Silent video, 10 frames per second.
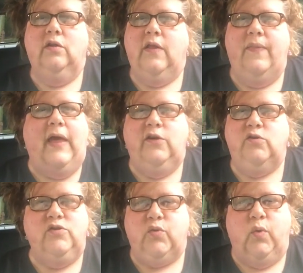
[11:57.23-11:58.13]
than that
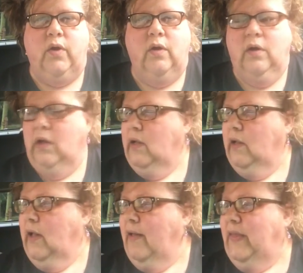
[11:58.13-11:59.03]
new store.
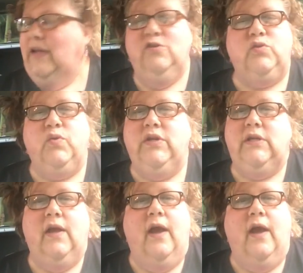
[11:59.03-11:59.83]
And that new store didn't